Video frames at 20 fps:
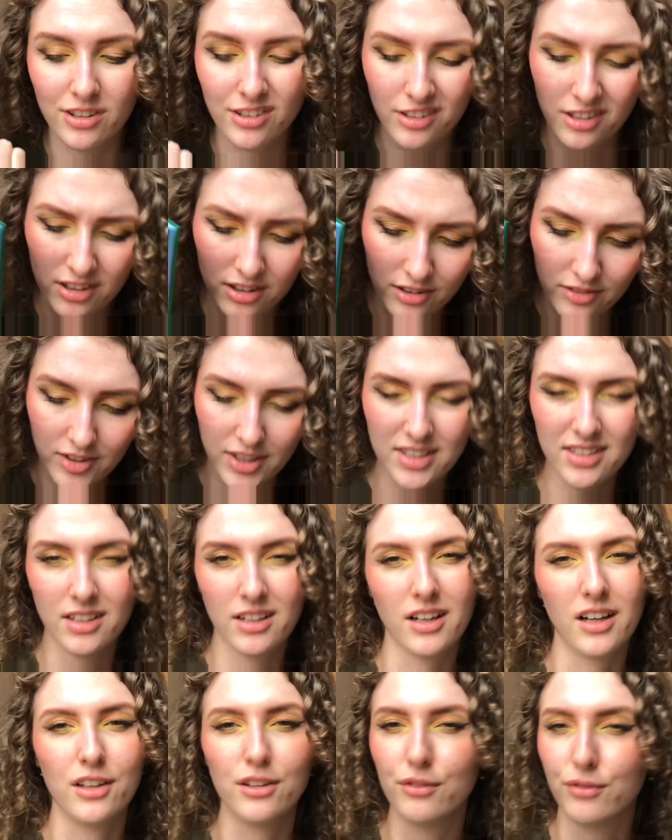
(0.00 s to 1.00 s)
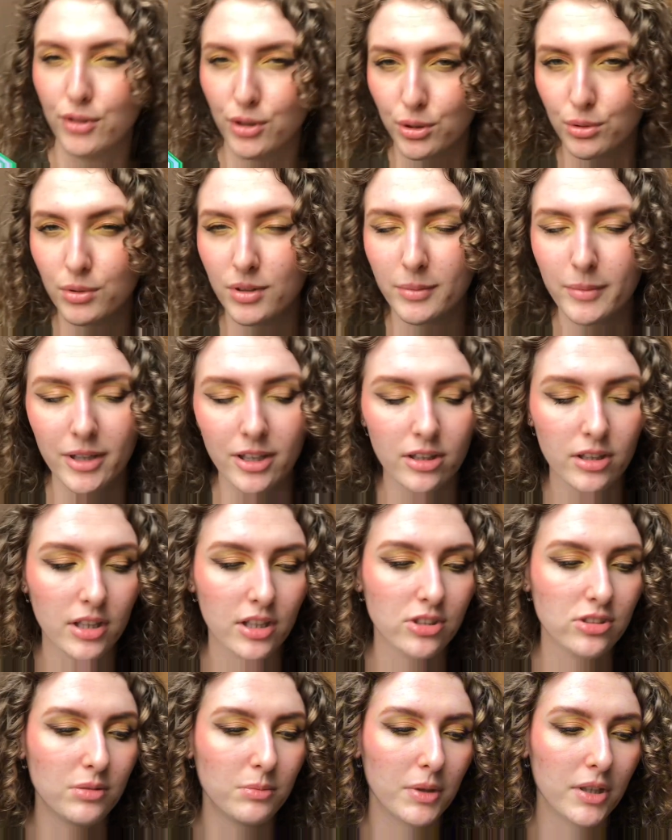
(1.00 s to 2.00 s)
A lot of these are kind of new in my
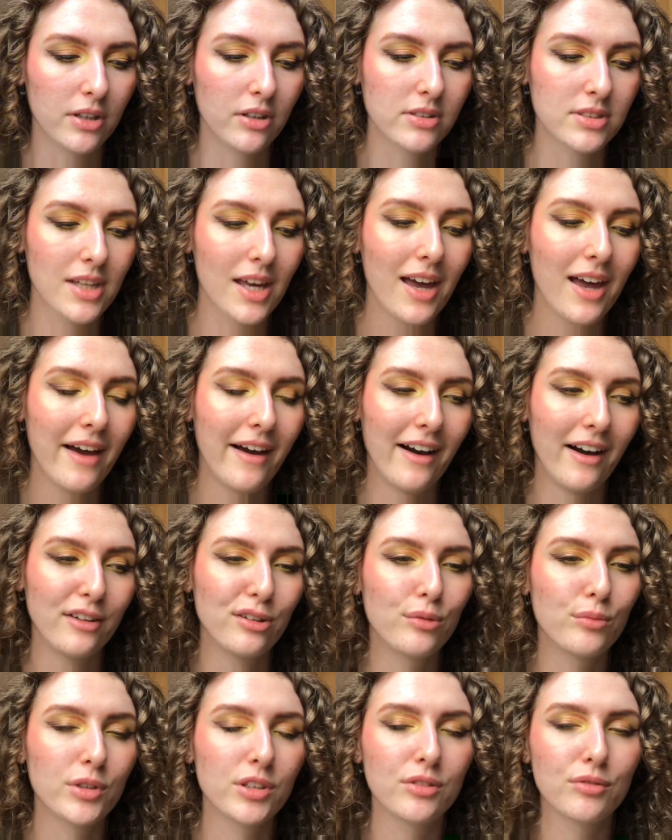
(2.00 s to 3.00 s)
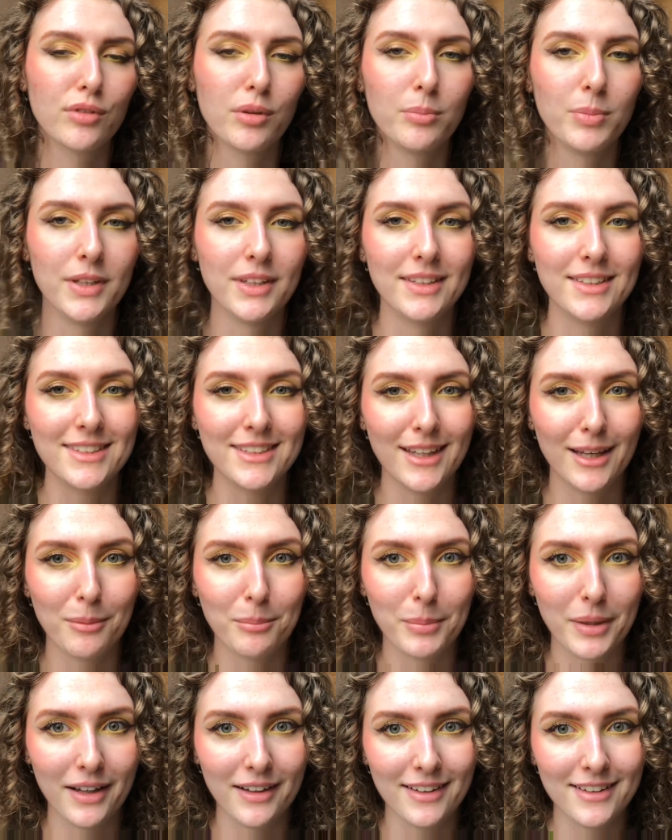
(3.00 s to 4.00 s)
collection because I don't want to repeat the same
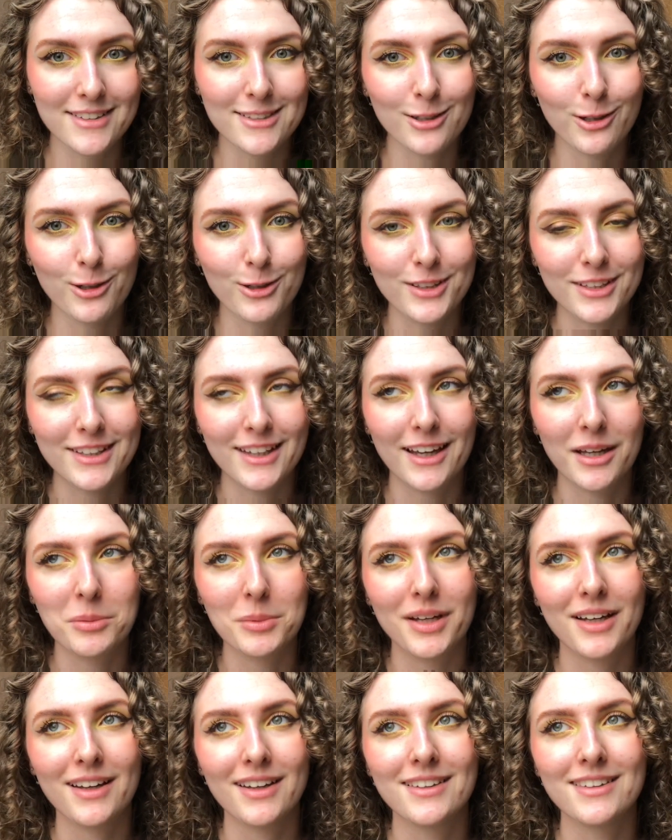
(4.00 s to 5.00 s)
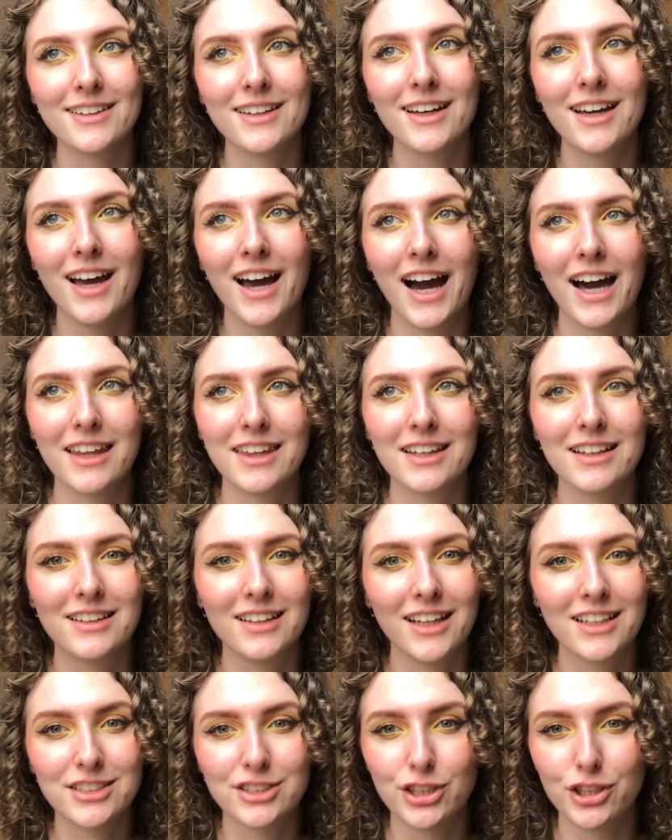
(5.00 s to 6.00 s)
palettes all the time, and I think
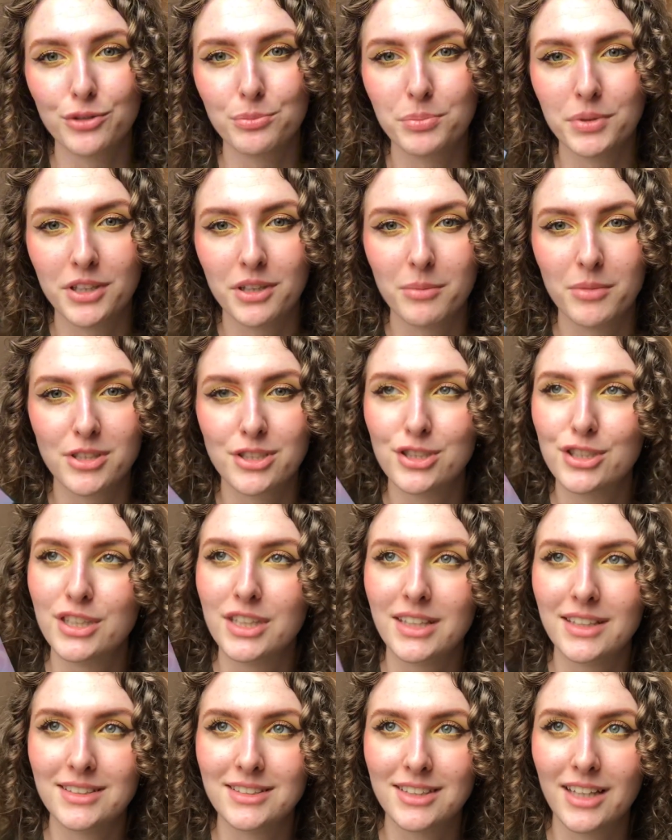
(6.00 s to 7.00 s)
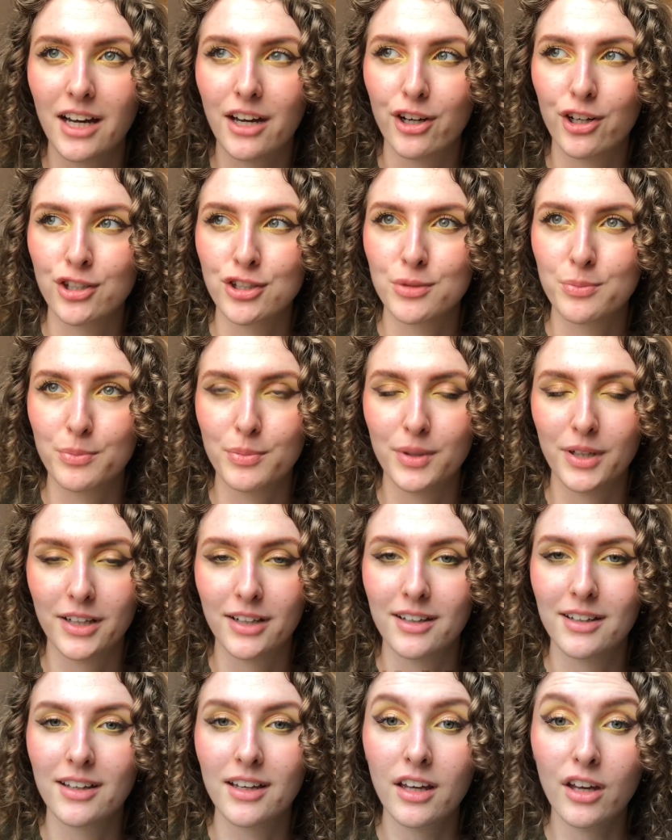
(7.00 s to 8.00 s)
last year pretty much the entire
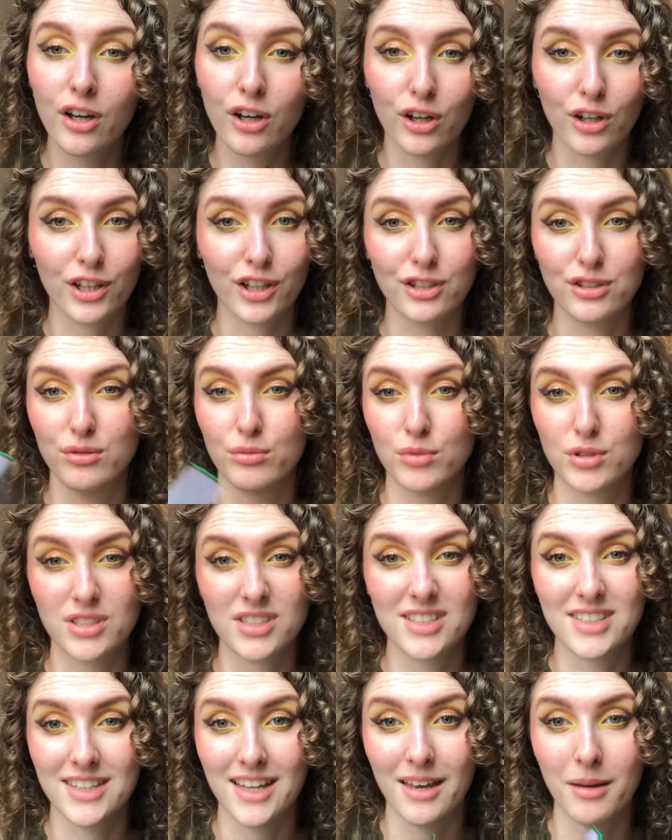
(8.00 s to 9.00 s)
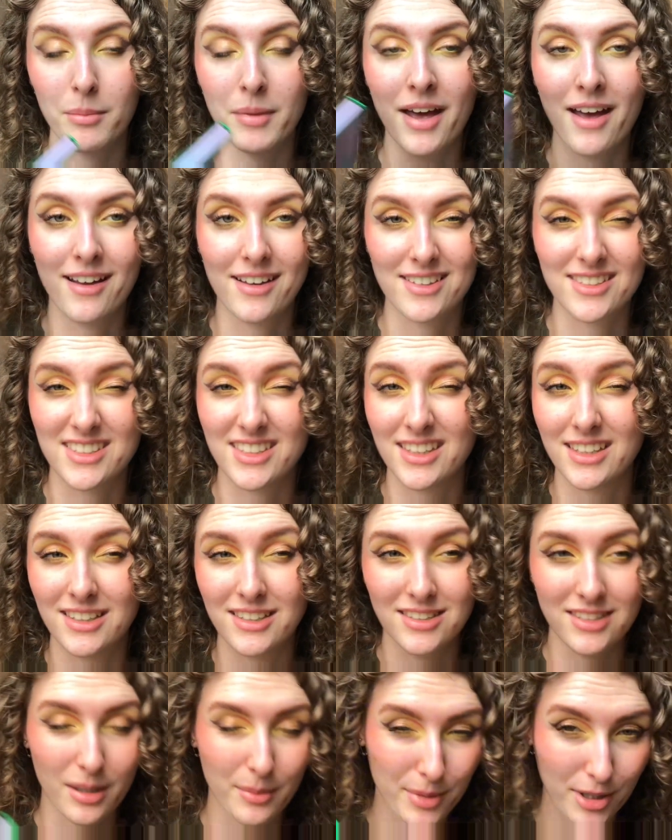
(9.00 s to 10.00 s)
spring collection was the same as the
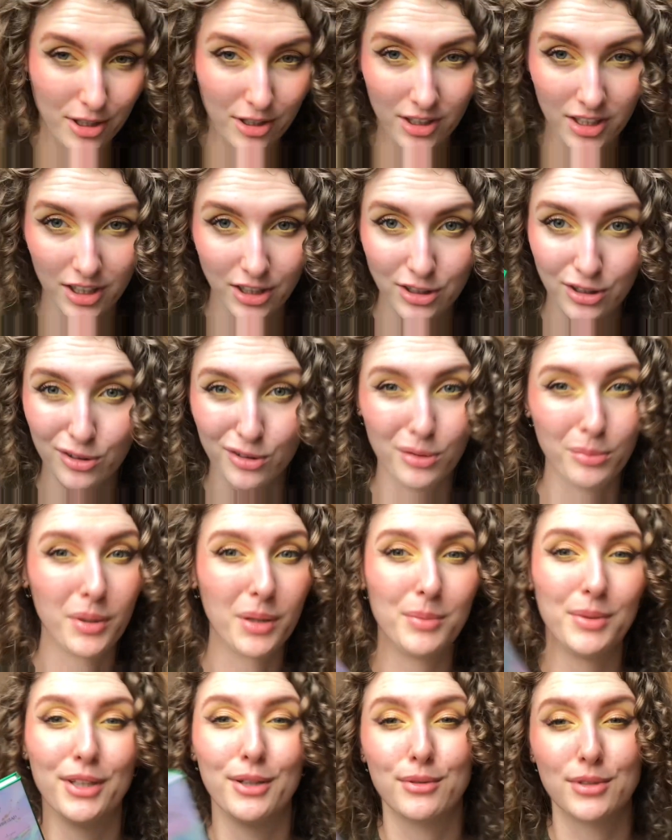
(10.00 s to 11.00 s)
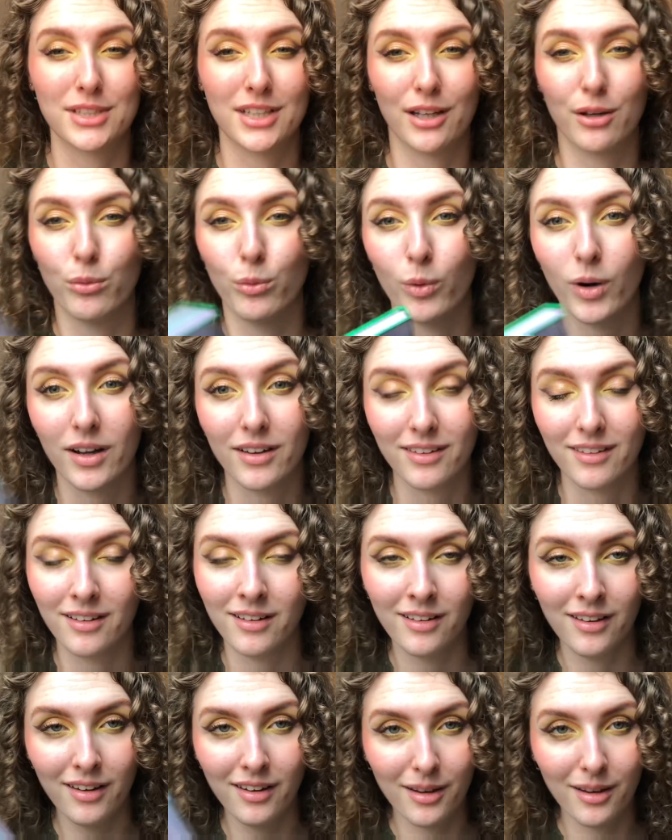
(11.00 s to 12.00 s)
summer collection, or maybe there was like one
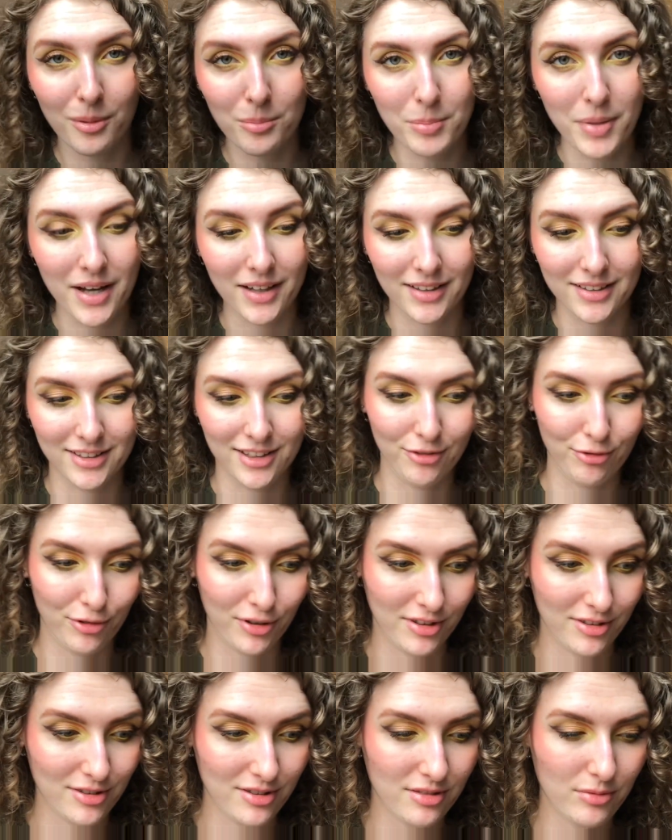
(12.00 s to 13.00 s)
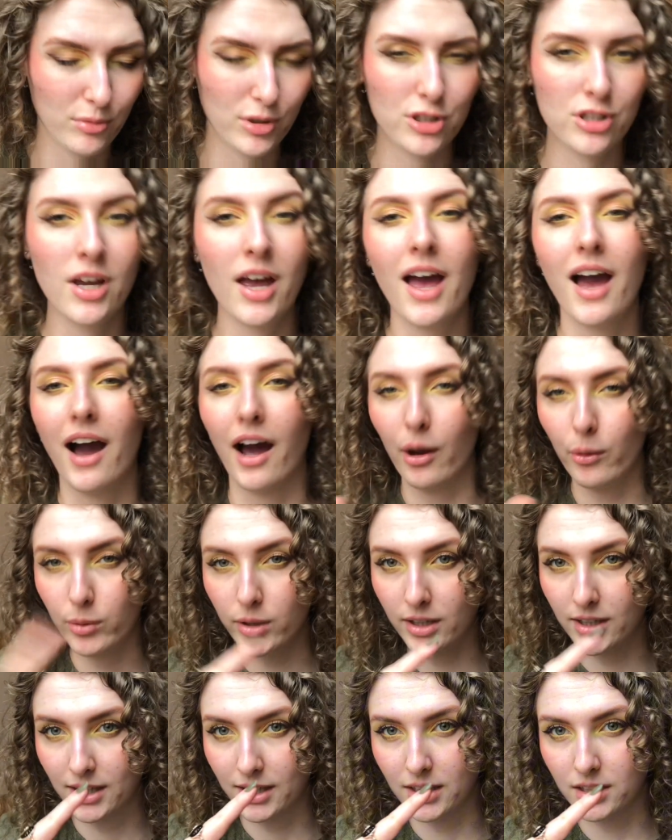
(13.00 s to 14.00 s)
palette difference, which I
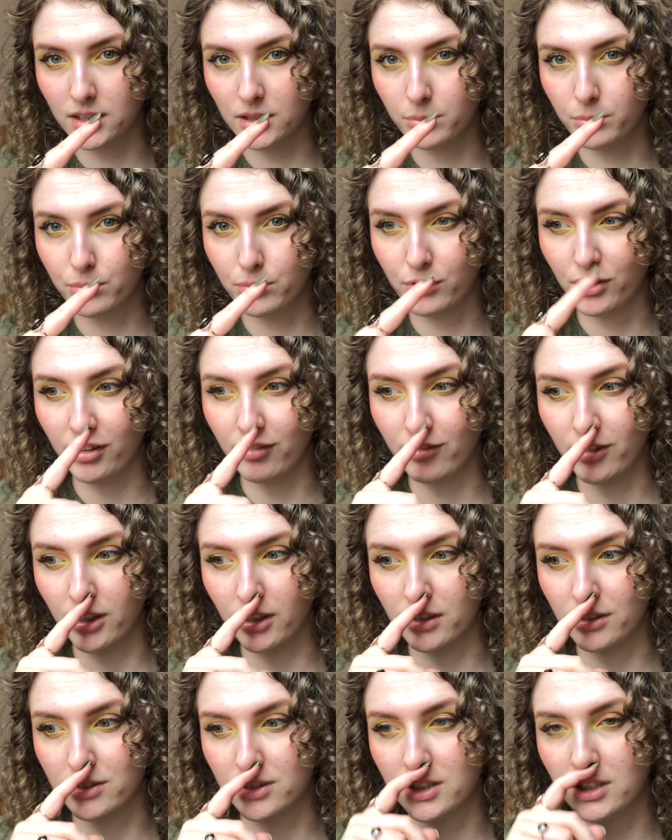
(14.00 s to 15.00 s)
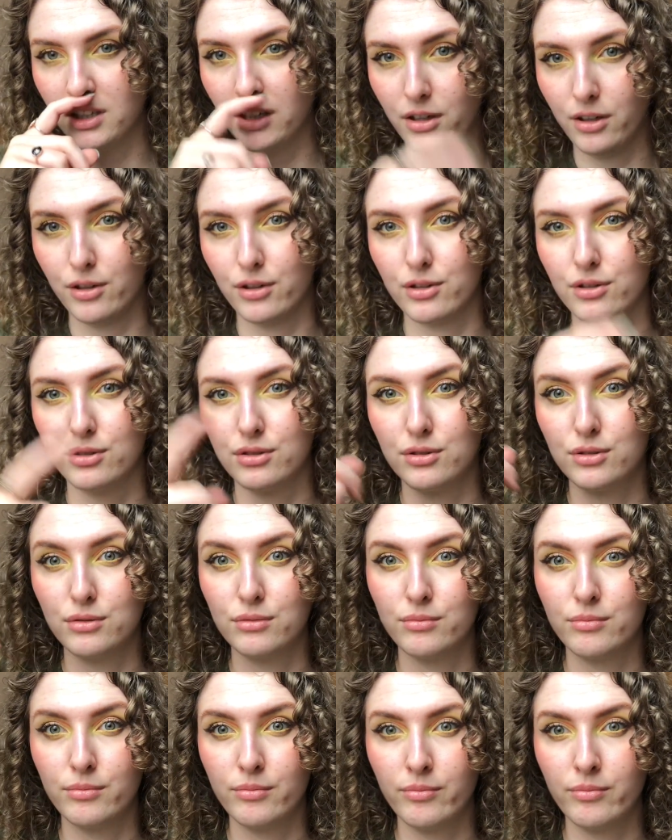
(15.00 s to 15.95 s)
will link the previous year's